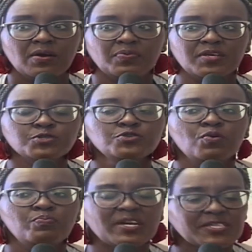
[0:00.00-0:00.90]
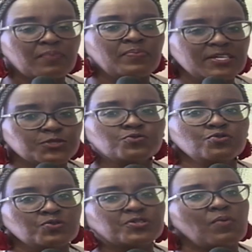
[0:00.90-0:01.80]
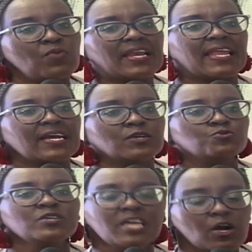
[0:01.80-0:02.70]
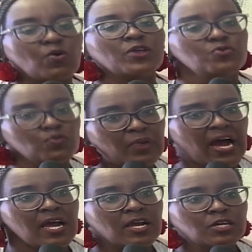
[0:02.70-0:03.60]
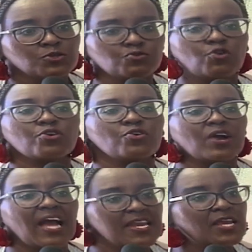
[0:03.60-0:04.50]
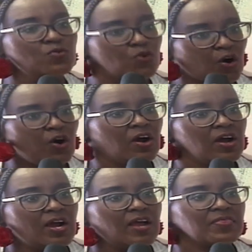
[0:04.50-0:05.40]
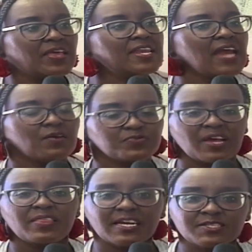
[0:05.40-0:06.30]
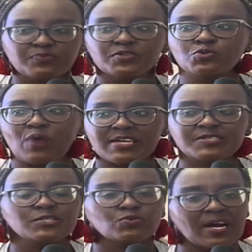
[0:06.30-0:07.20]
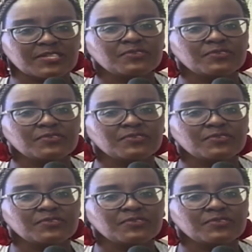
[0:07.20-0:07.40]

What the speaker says: there's no better place to know someone, like to ingia kwa nyumba, to korogane uko, then after that, if it works, it works.